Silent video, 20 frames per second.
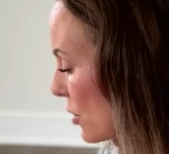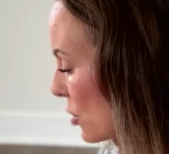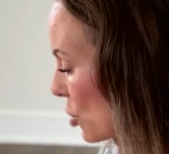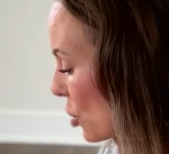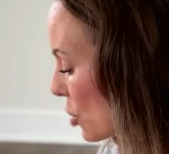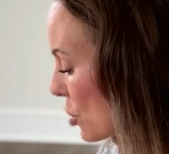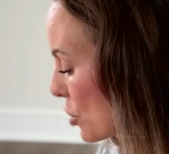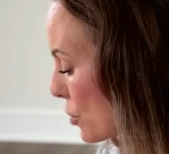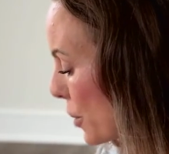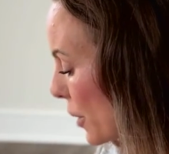
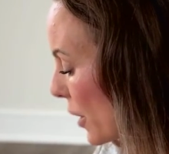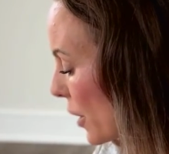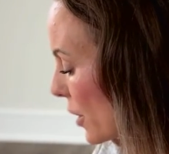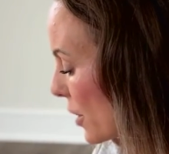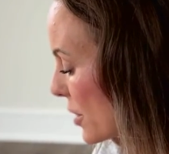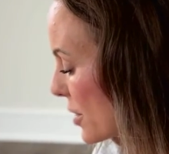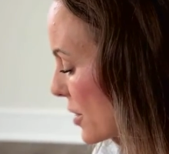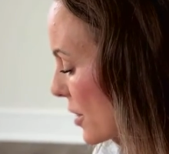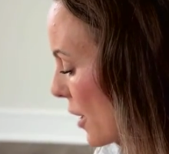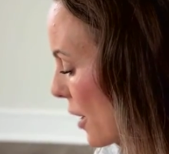just
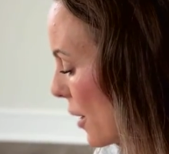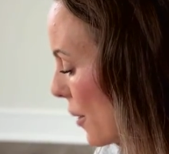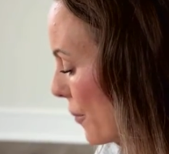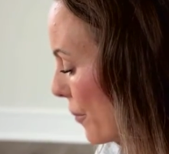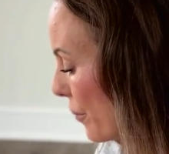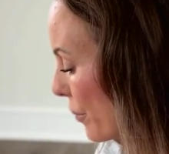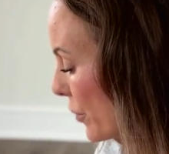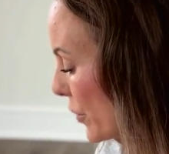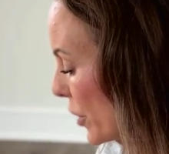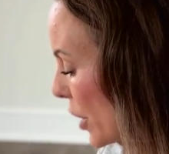because,
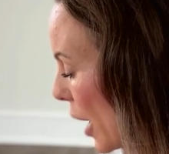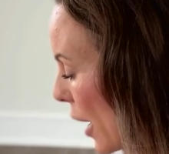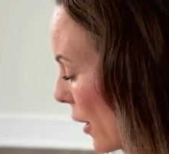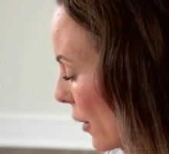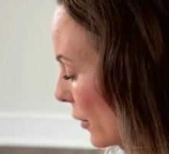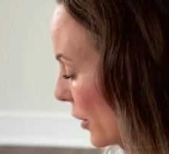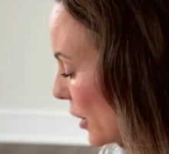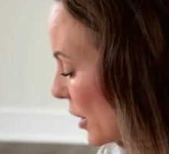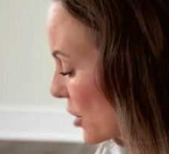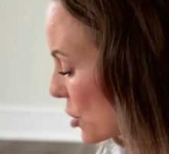
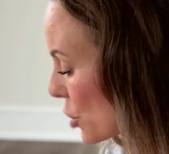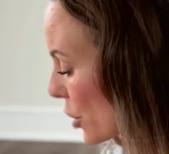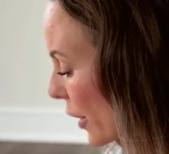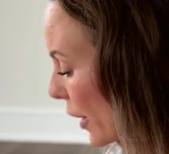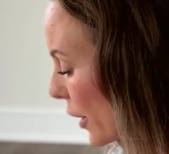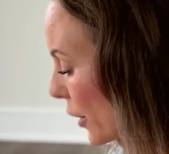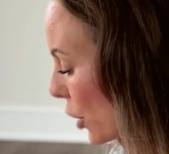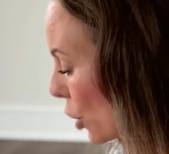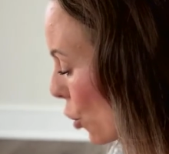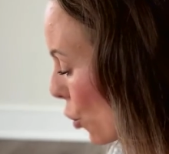yesterday I
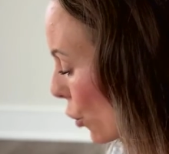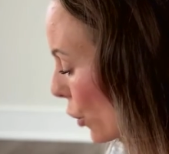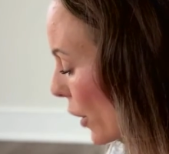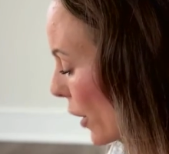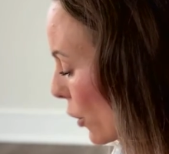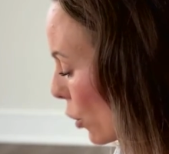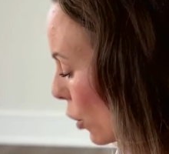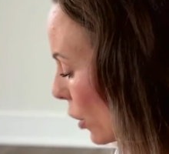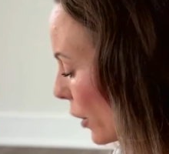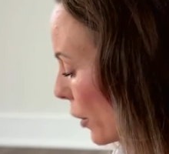had
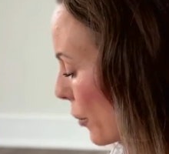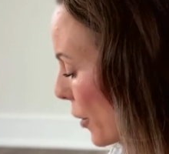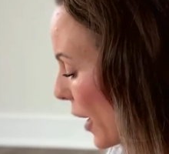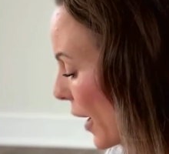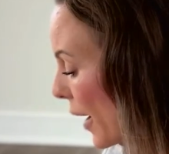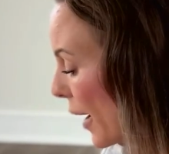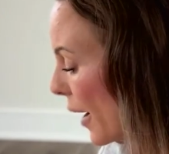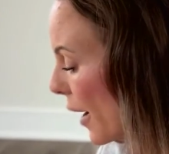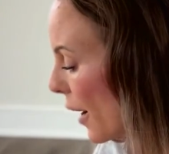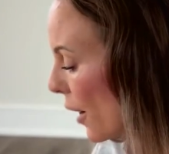coconut oil in my
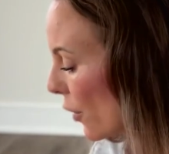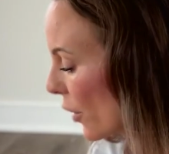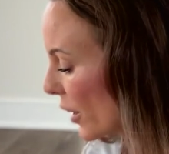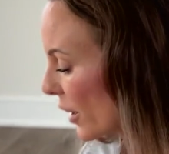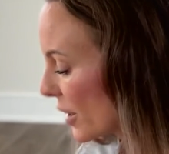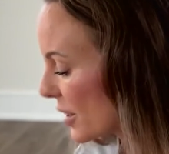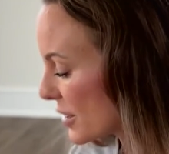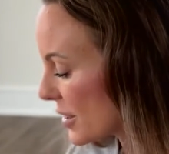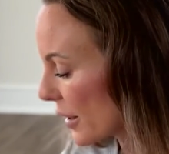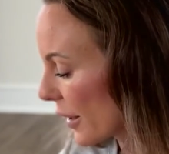hair, and
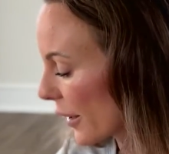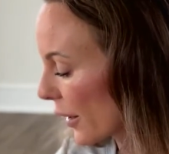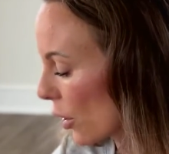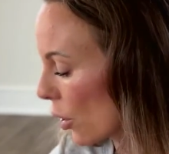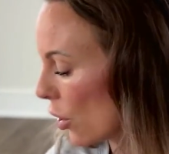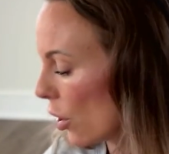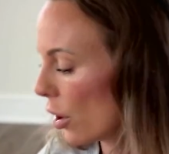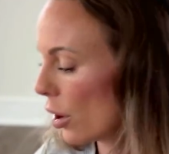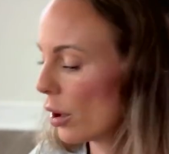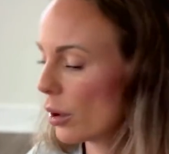it's like
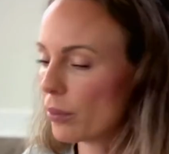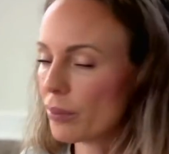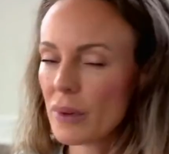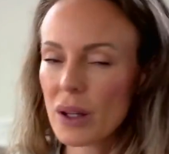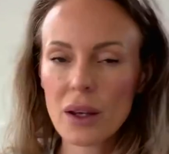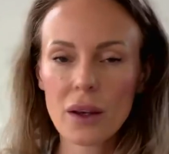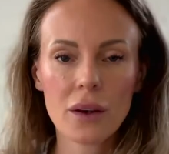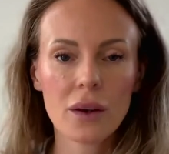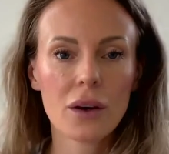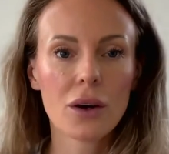all
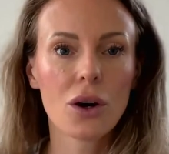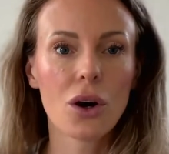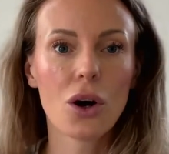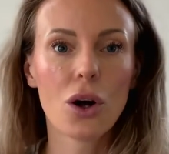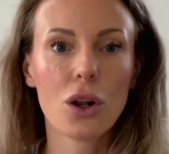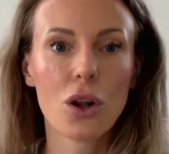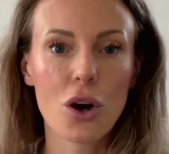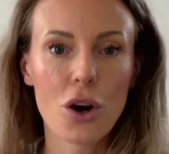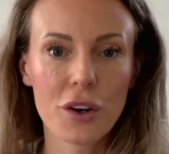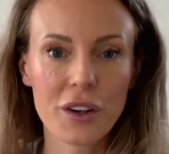
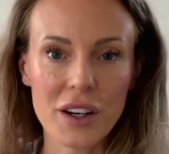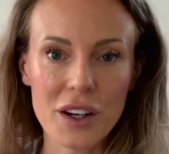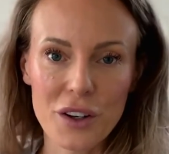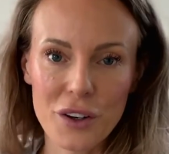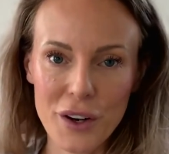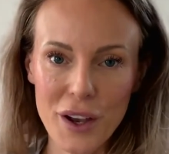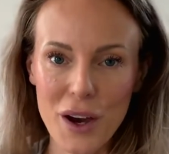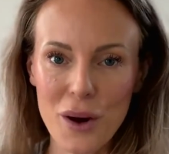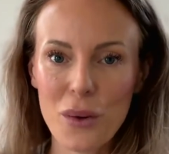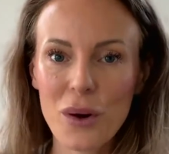on here
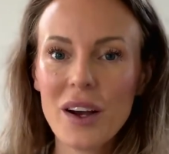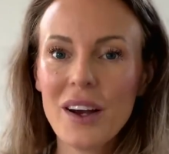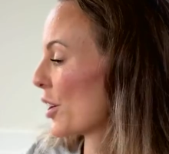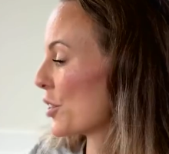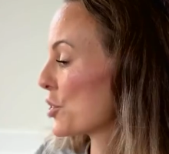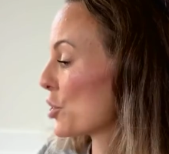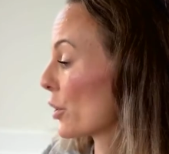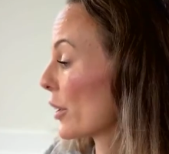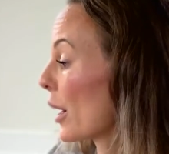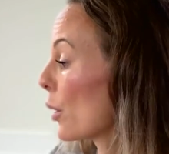now.
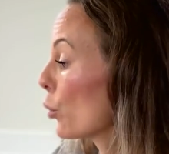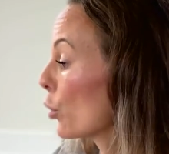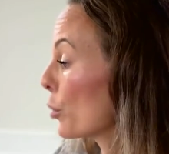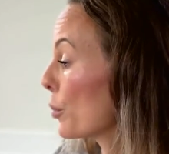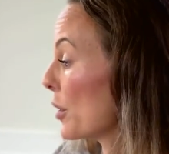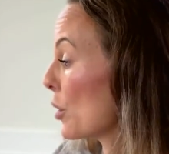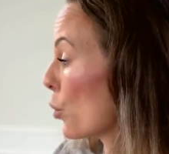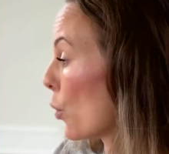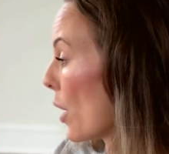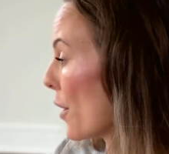So that would
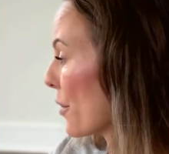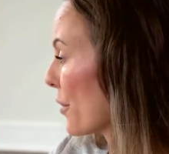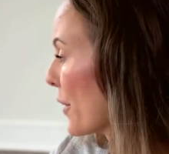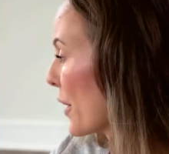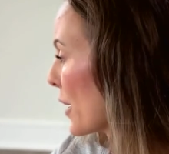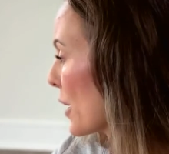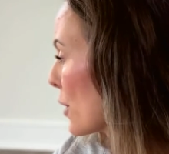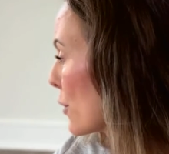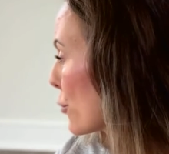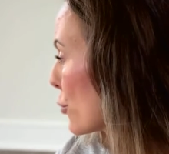be one
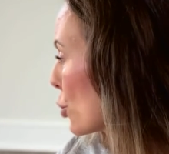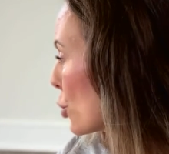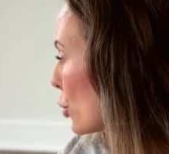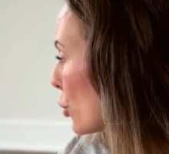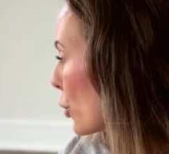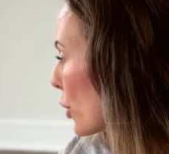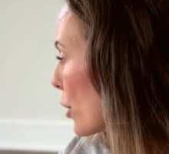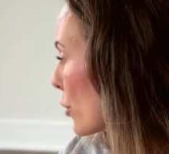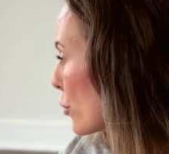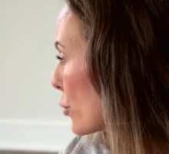thing. If you're
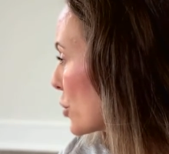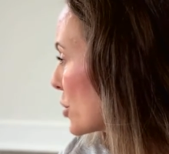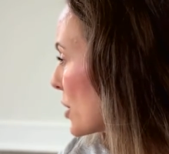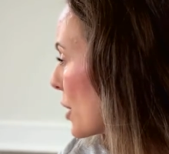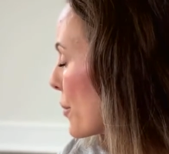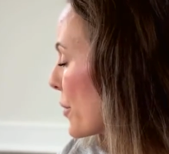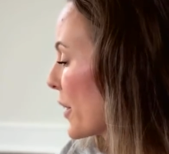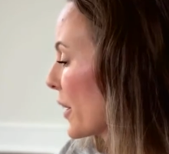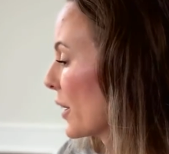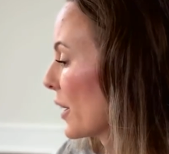looking for
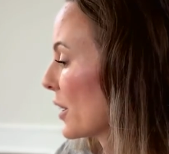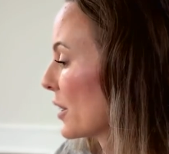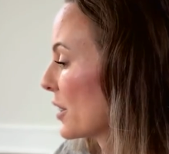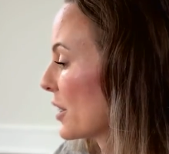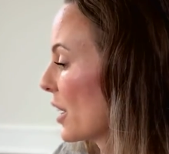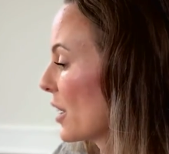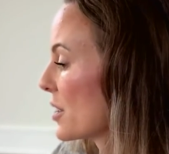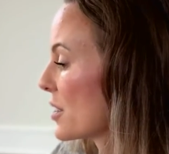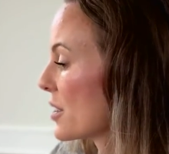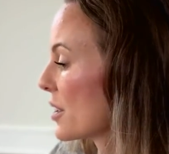something that
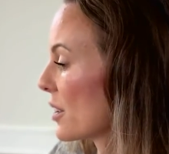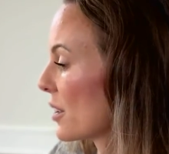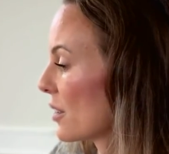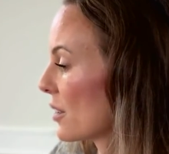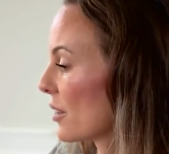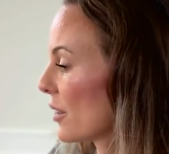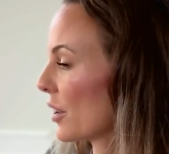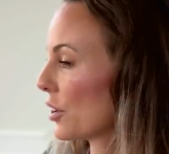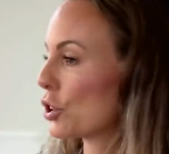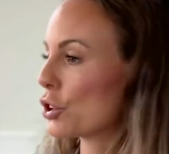
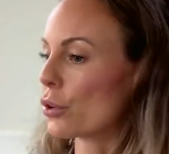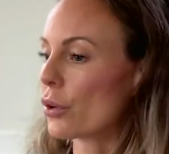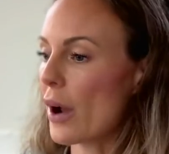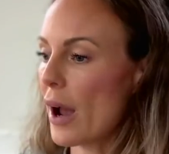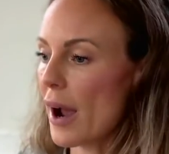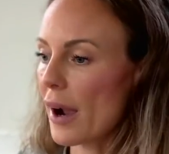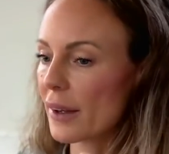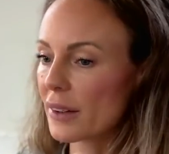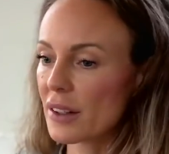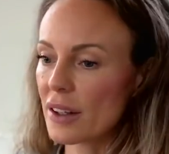doesn't
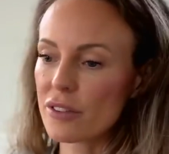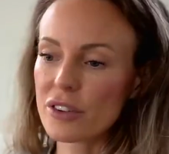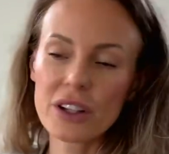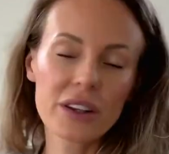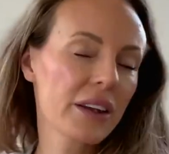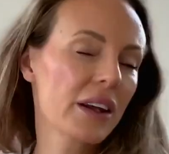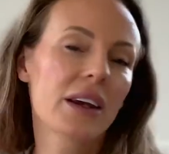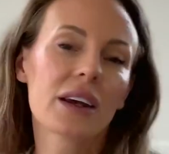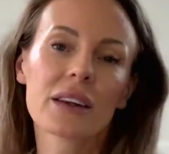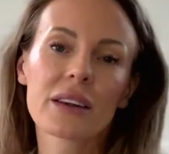attract
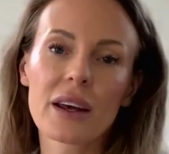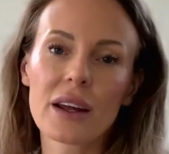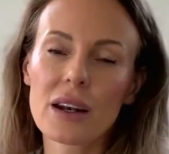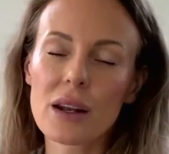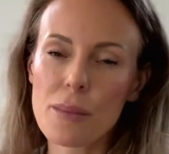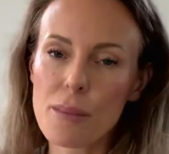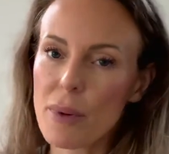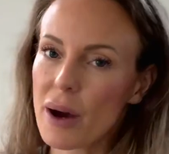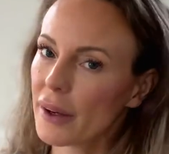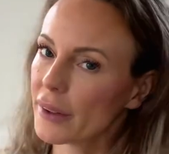everything, then
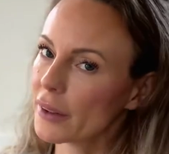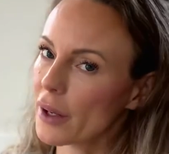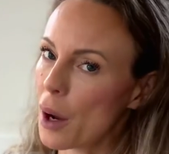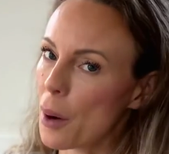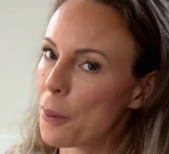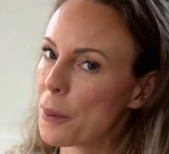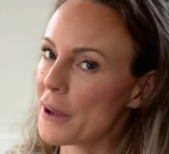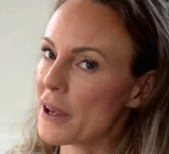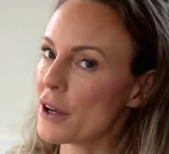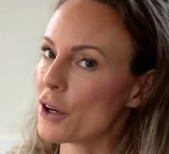it might
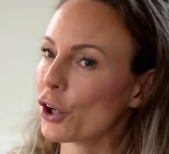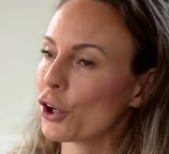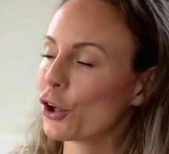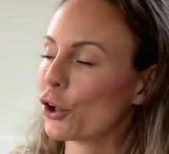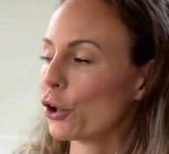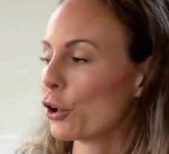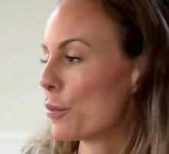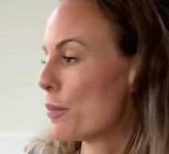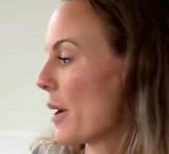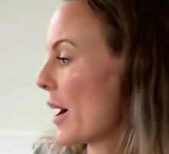not be a
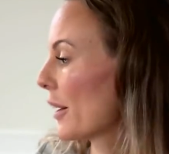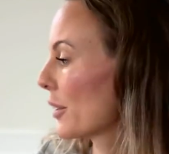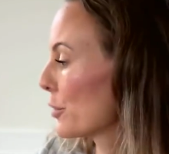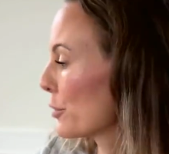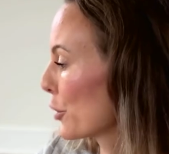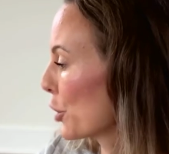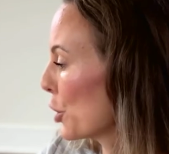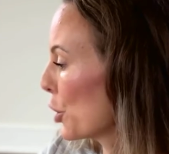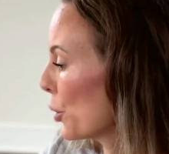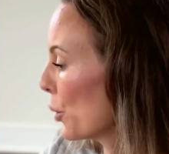good mat
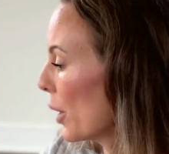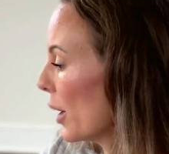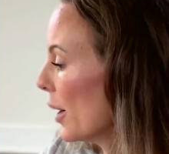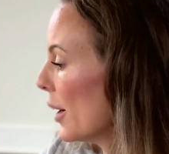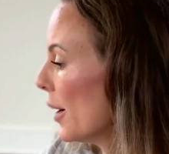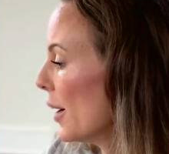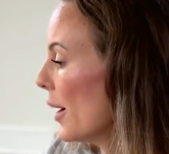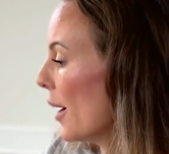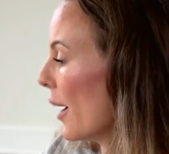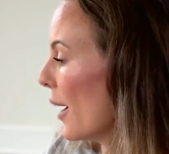for you.
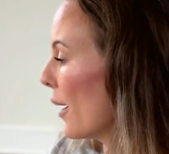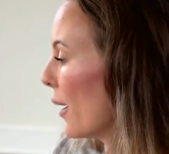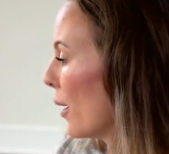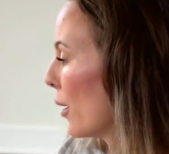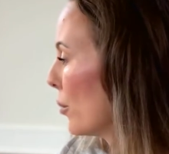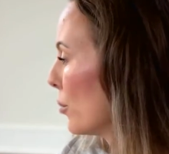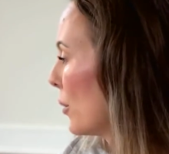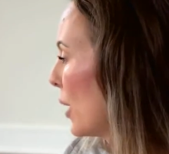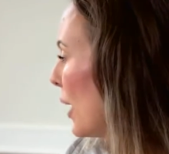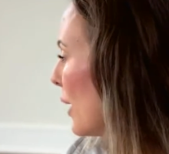
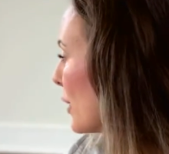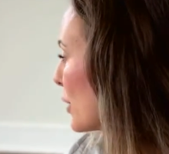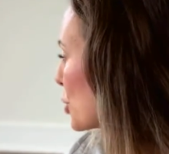I'll